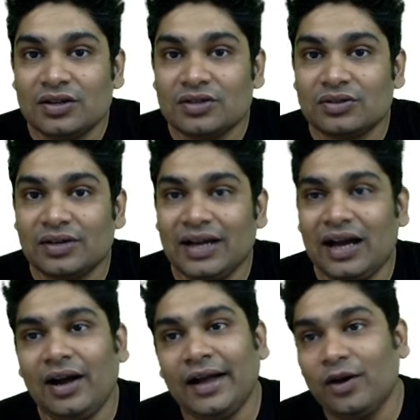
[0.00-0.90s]
So now
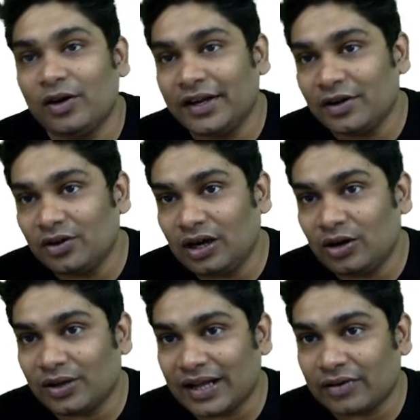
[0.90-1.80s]
I already know how
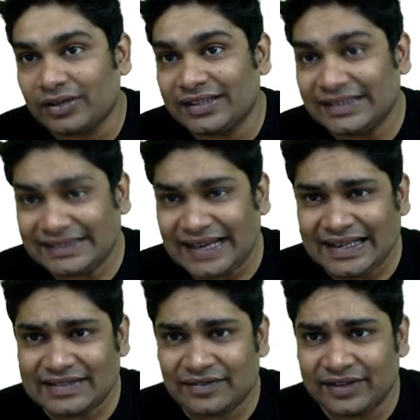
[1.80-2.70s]
to calculate this. That
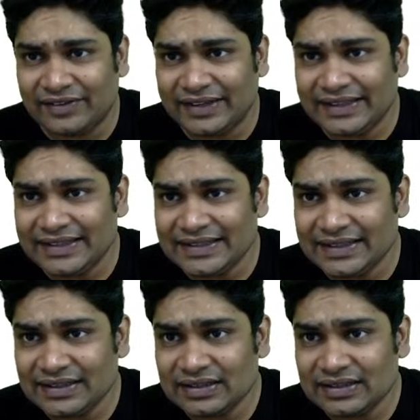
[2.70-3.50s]
is very, very easy.